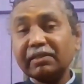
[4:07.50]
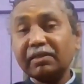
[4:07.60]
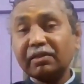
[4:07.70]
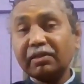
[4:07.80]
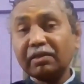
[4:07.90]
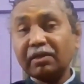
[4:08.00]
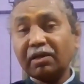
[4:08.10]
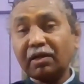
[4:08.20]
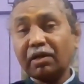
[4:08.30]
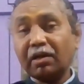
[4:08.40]

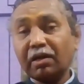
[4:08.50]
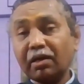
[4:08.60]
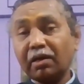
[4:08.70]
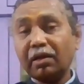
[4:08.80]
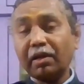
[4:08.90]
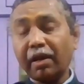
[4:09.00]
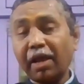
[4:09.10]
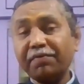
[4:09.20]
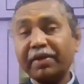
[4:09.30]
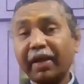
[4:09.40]

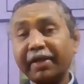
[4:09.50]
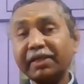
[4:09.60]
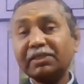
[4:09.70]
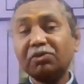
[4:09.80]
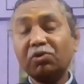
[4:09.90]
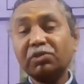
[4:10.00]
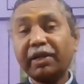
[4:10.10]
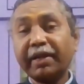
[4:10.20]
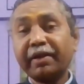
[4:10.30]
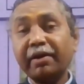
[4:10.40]
having highest growth
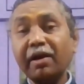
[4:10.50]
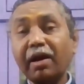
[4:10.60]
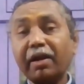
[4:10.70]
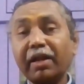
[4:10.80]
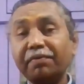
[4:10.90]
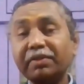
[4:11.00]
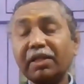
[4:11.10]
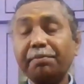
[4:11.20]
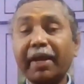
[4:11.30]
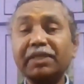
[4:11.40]
rate and having
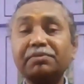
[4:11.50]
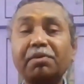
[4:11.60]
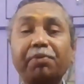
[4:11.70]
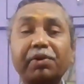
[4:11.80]
the maximum